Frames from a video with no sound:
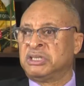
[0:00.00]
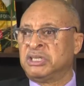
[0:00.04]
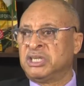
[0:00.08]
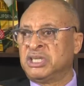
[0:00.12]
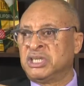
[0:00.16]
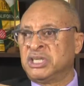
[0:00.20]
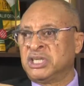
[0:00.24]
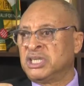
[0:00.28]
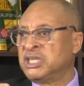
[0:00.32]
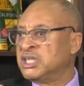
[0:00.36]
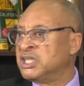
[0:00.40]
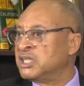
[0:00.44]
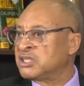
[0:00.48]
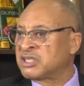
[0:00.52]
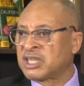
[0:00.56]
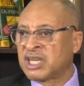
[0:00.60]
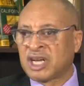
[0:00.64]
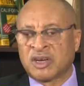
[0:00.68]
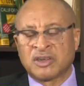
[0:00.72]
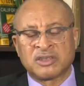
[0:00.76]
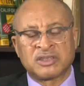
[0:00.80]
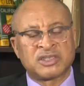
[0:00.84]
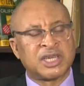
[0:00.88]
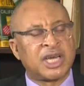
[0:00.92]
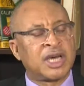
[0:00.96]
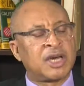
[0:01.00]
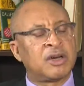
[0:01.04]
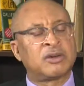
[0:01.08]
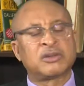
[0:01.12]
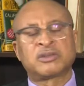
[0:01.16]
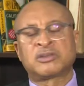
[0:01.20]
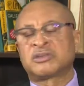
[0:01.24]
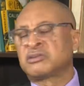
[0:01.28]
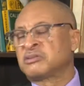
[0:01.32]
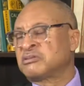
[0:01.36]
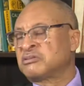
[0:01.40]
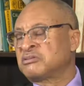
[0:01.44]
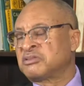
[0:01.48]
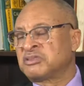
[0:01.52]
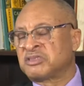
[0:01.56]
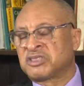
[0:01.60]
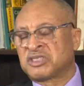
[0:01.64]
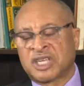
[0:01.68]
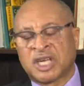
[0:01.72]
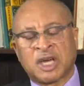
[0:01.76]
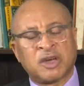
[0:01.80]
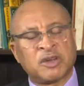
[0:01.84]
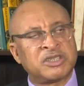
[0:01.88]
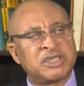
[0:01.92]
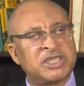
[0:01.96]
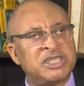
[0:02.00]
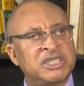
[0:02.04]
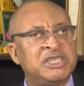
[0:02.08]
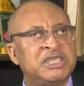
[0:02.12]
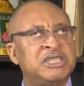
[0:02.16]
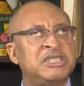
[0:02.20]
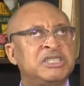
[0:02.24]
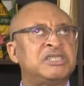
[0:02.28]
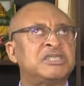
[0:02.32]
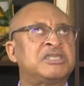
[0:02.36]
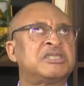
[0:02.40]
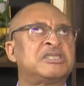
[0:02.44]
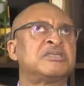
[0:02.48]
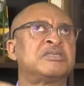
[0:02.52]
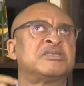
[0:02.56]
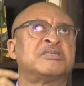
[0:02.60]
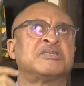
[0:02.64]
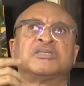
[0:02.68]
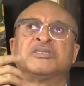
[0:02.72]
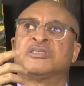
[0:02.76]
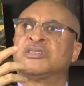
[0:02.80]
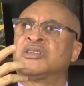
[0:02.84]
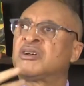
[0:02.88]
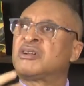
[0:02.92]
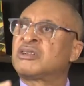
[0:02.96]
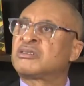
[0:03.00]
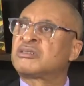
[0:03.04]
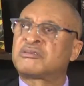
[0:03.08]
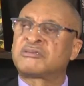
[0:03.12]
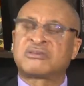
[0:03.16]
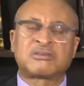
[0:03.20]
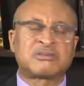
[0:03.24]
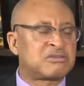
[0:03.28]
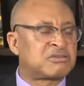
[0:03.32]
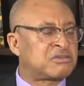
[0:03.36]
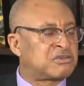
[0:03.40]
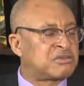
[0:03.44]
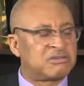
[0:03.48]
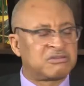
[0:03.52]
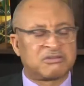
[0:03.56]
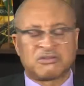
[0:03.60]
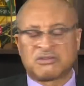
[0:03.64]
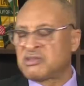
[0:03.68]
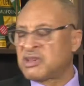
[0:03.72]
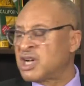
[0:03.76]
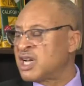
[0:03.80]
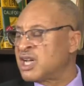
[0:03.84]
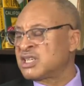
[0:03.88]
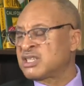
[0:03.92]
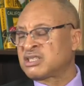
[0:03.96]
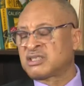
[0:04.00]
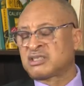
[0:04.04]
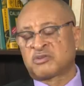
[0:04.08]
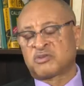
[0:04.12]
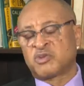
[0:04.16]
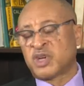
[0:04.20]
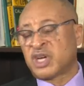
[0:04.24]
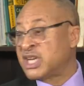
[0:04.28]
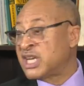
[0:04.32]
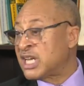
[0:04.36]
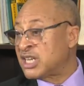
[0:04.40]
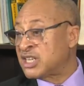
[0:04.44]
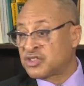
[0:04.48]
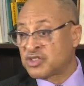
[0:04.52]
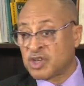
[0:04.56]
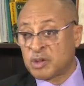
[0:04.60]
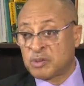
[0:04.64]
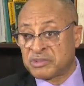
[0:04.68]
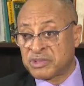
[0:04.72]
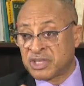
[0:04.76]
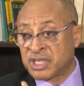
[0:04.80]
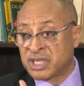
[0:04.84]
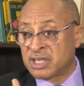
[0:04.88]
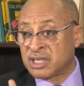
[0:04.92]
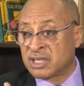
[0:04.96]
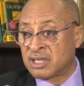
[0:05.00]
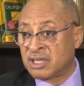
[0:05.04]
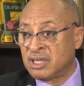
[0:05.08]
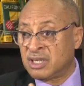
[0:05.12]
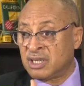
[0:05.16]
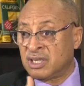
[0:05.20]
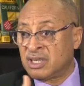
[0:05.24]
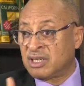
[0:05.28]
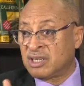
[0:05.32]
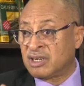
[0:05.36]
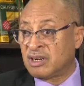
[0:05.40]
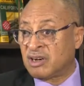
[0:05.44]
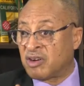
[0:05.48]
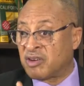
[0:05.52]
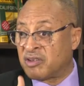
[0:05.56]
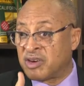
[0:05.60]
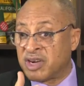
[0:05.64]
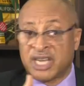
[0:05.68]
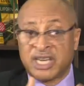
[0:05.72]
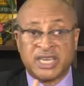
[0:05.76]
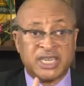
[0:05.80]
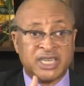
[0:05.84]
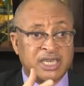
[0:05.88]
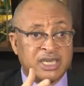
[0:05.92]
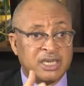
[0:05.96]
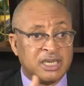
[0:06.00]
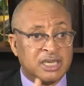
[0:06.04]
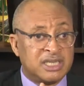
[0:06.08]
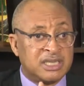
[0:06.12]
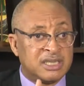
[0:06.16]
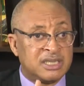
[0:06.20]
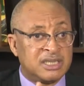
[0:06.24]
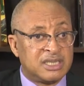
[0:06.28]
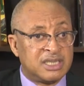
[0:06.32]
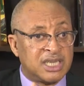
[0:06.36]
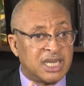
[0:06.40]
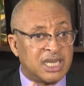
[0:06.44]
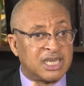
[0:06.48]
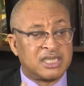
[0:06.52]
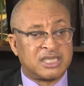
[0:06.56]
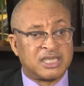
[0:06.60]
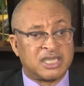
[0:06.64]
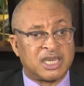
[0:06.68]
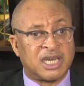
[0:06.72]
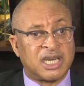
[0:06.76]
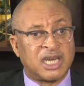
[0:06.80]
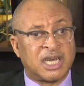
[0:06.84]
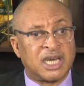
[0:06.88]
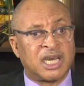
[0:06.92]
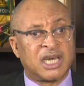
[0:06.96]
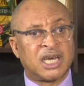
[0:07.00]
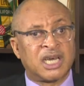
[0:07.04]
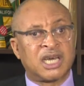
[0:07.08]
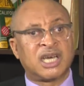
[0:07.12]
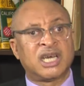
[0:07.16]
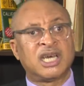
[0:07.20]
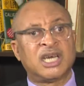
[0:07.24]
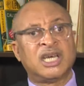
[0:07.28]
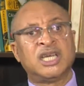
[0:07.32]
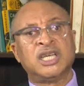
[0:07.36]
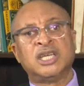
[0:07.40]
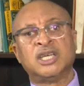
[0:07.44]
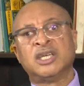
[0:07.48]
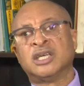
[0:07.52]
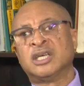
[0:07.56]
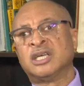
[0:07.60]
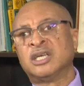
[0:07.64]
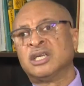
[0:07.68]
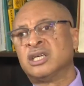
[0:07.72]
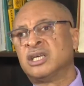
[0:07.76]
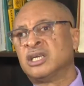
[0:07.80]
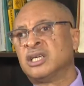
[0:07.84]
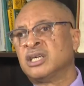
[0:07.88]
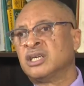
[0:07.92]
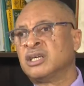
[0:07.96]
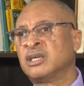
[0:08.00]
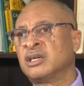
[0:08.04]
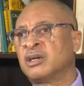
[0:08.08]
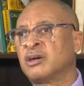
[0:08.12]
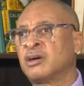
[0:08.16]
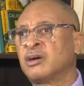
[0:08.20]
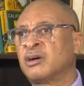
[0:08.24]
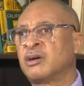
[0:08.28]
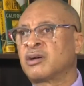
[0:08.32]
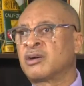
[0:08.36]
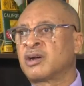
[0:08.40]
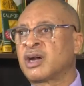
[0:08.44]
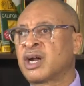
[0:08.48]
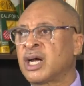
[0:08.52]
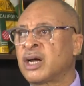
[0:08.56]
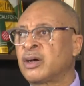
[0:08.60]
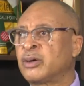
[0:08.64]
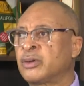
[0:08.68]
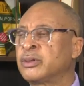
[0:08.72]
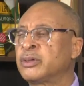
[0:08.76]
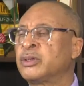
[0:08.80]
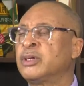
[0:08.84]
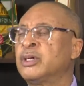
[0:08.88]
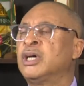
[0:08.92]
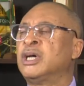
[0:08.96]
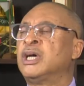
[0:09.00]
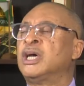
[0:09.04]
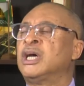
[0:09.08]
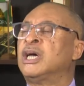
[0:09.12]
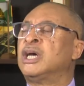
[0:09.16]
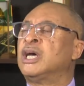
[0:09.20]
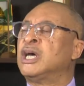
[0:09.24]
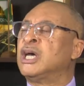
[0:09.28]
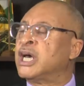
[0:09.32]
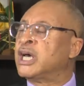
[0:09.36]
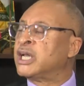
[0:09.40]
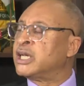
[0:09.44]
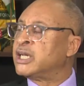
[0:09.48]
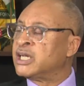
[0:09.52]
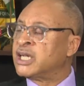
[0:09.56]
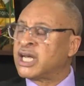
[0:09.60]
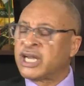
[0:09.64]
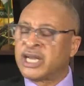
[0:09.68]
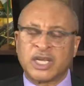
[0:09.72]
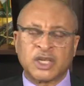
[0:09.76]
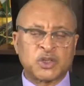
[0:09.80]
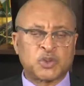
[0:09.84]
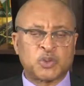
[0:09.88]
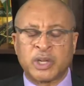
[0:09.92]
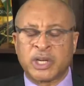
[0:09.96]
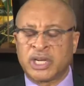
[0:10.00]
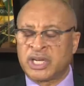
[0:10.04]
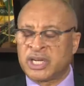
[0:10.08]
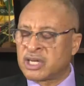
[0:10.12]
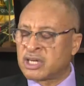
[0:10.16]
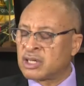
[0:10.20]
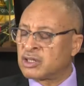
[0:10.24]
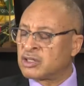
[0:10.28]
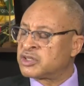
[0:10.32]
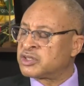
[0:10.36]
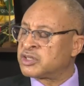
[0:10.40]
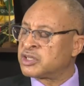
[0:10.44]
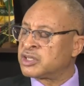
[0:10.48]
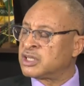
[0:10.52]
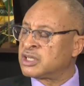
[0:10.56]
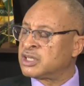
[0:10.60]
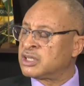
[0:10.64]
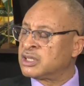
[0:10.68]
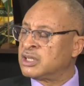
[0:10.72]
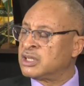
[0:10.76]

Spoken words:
in the south, southeast, northwest, where there is something already that's on ground, and elsewhere in the country.